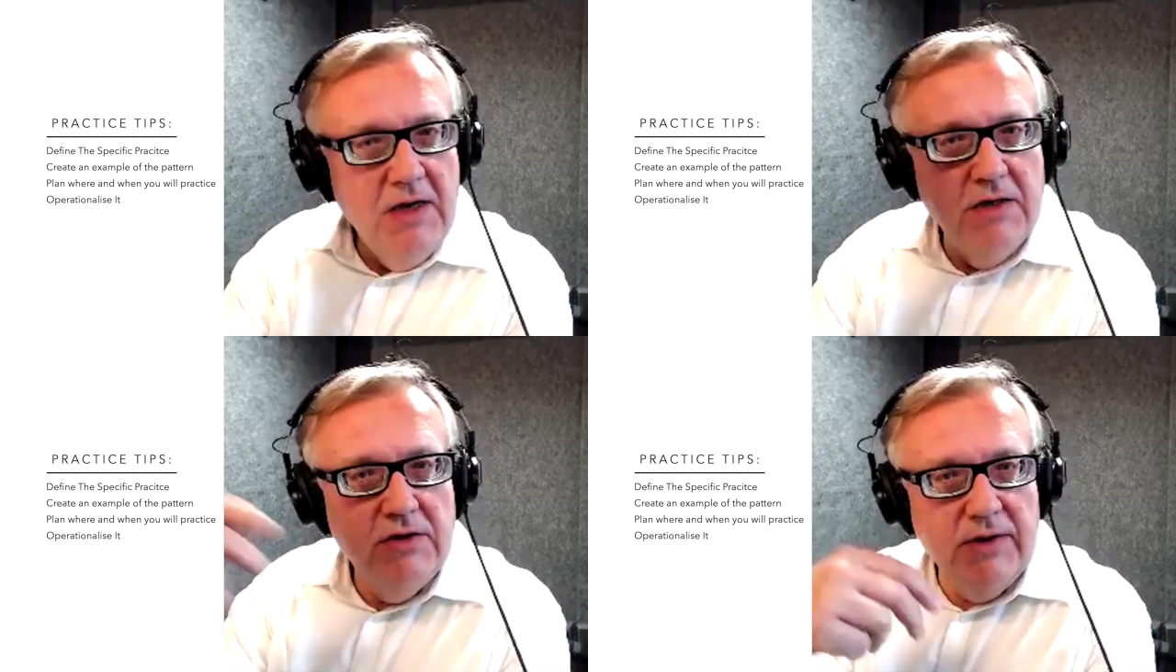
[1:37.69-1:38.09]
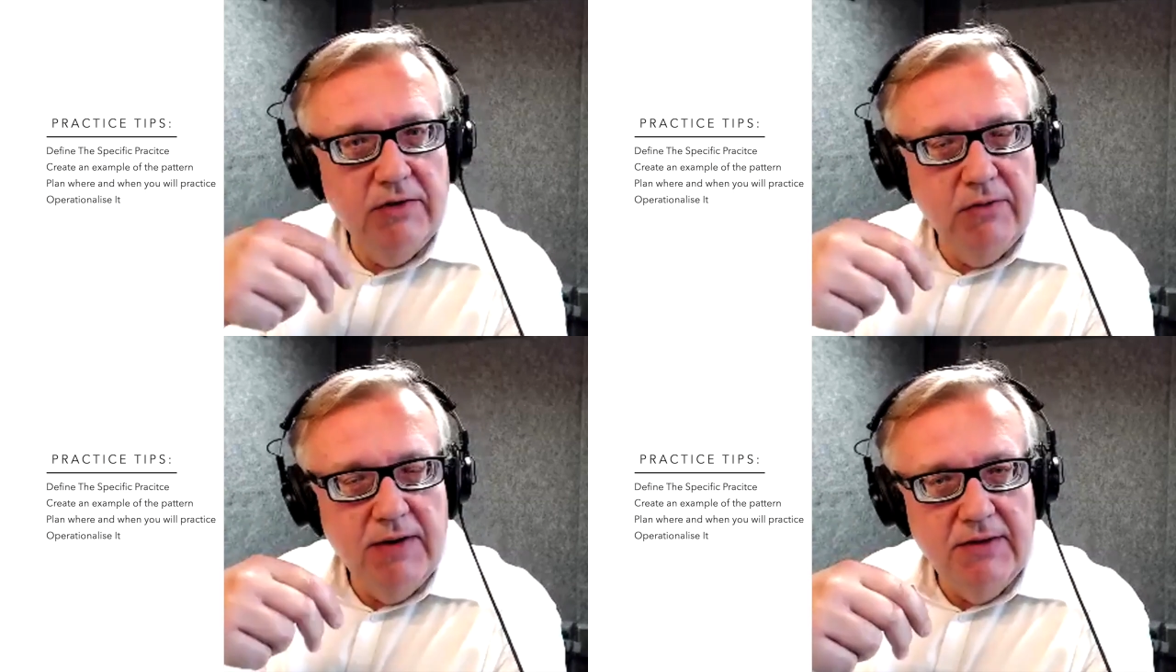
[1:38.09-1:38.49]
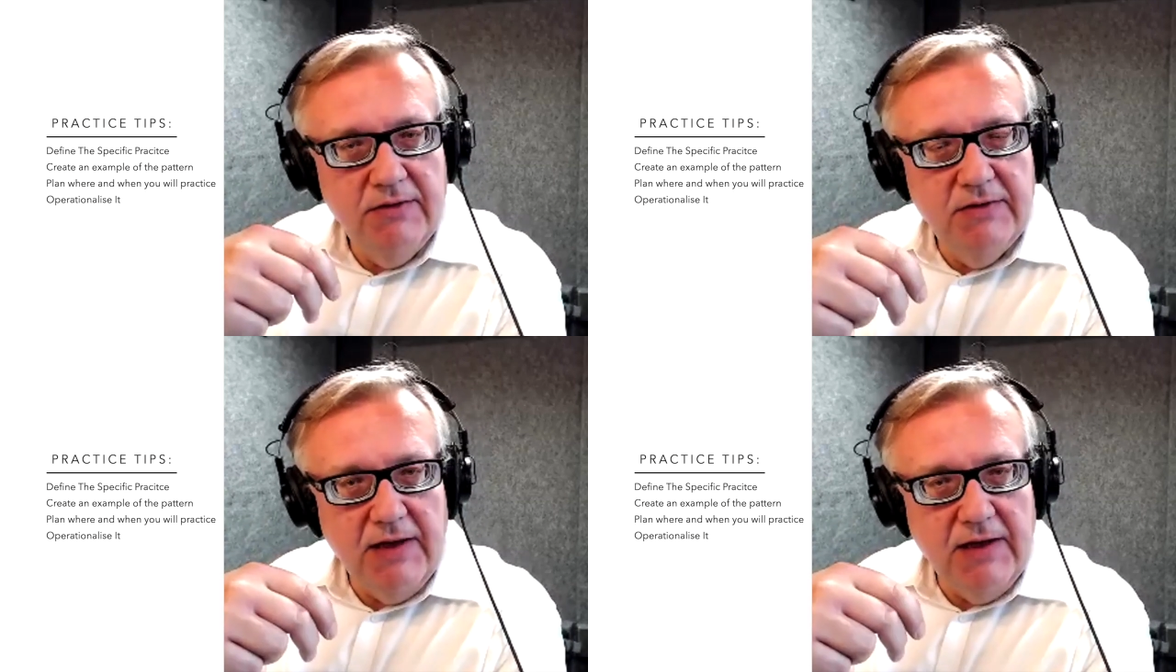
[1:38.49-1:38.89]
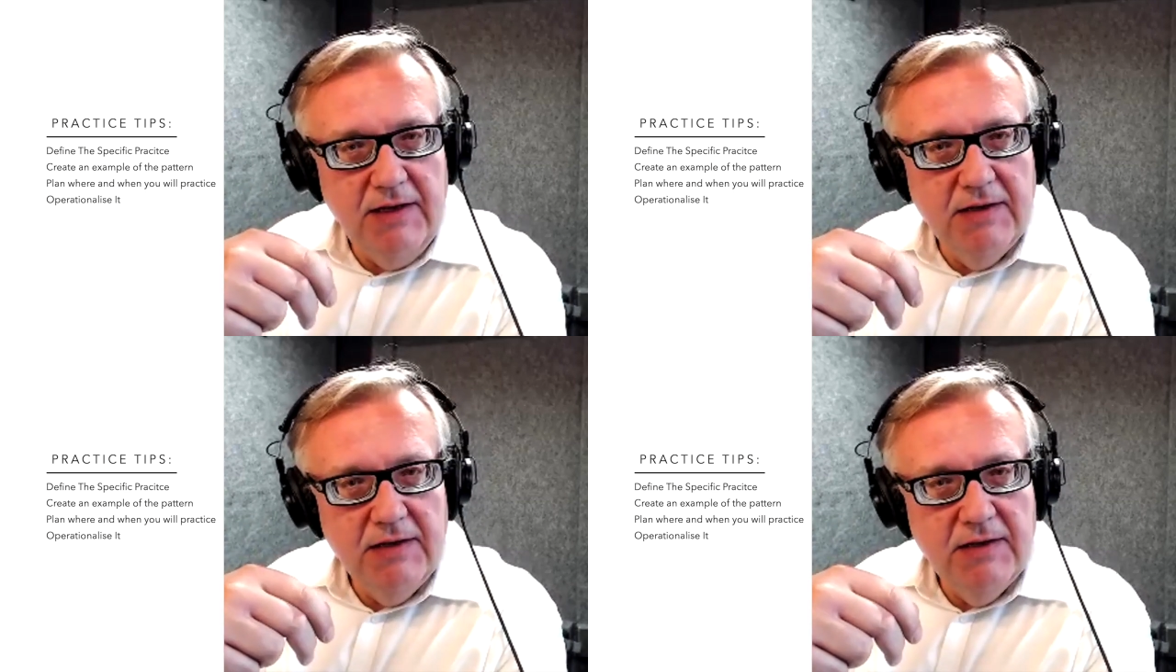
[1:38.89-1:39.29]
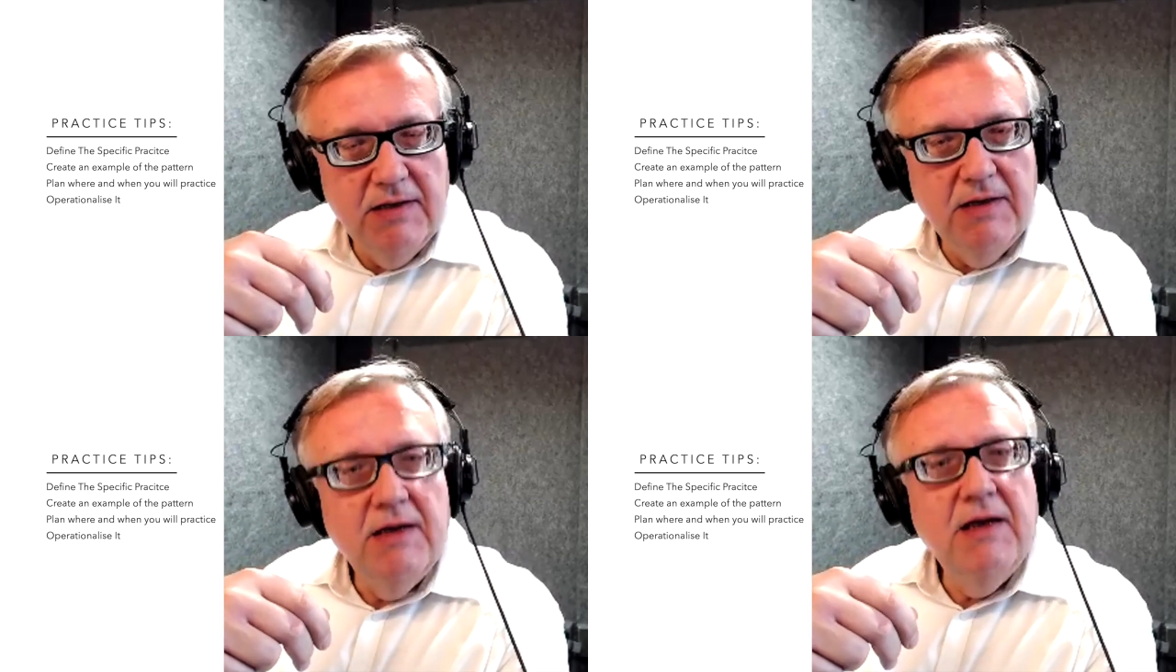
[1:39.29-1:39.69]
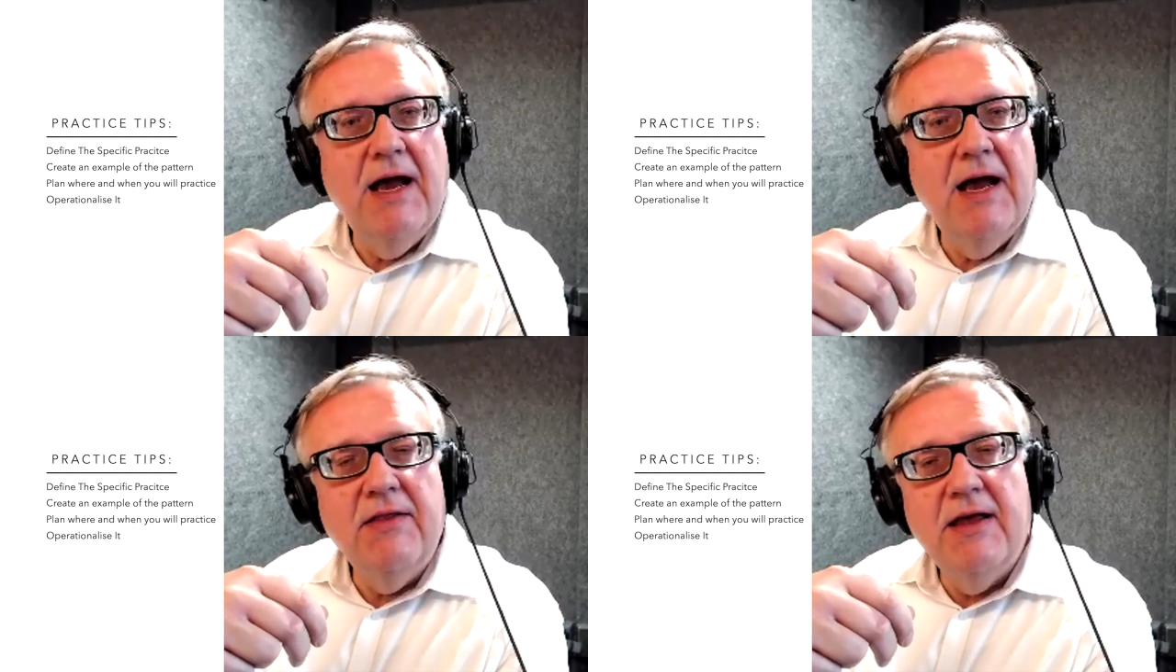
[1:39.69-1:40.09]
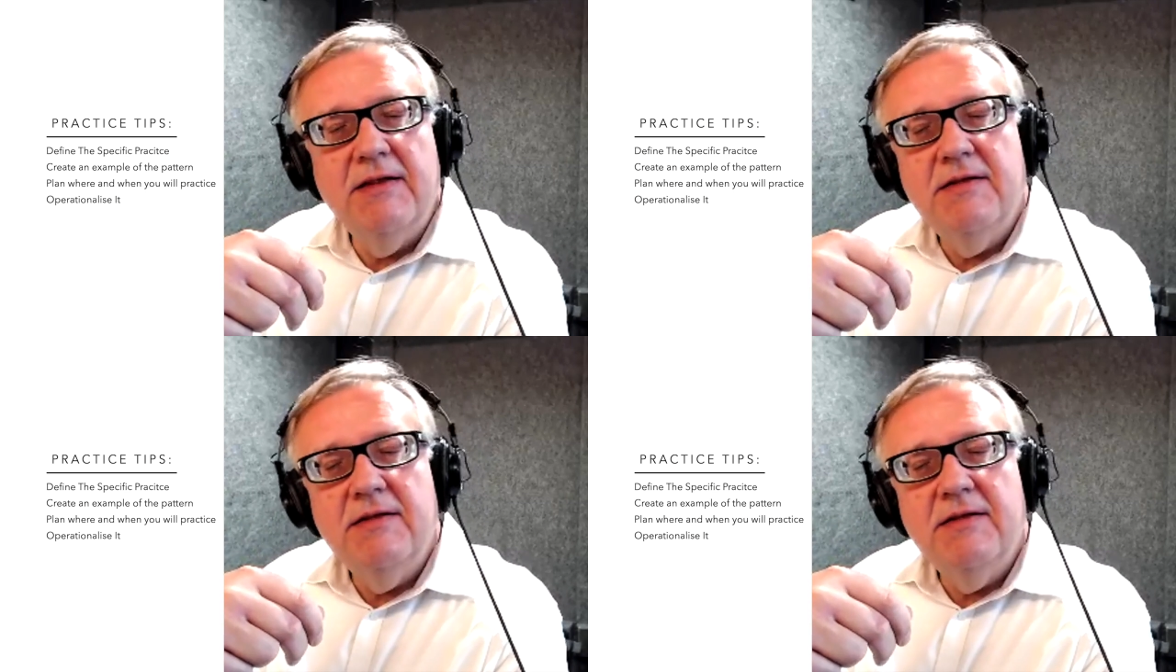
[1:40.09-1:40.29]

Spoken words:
doing throughout the day. And then